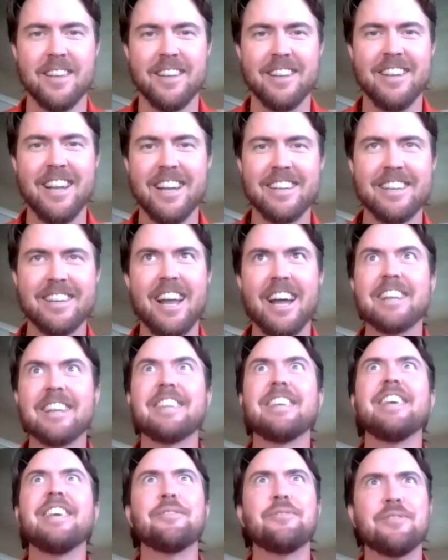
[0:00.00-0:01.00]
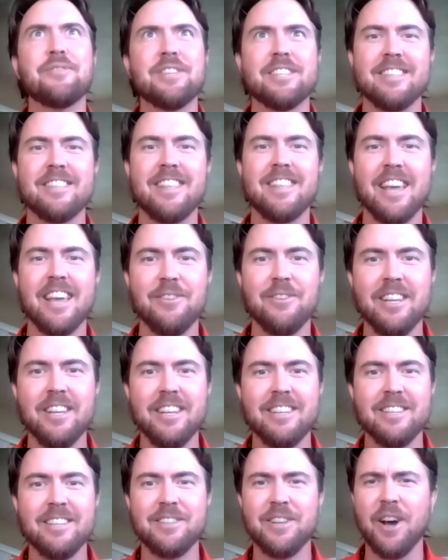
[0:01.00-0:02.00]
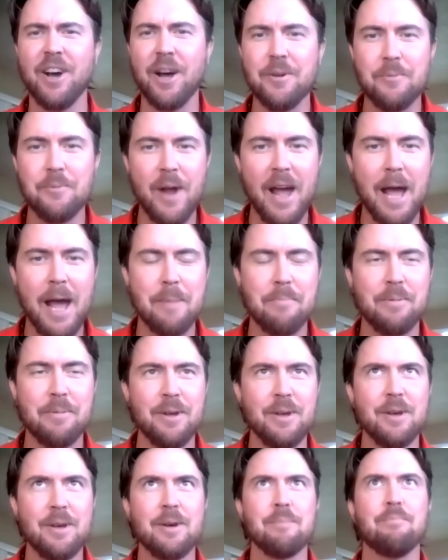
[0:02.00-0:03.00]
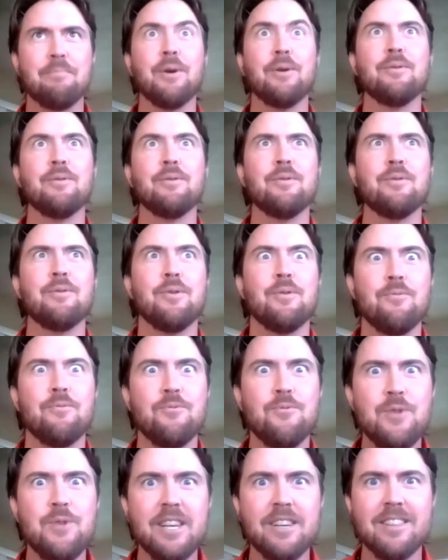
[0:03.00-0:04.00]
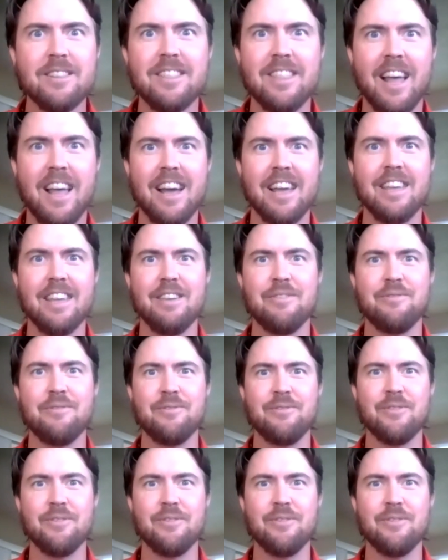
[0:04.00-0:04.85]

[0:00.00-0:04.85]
Not, not gifts that you need to unwrap, but real life,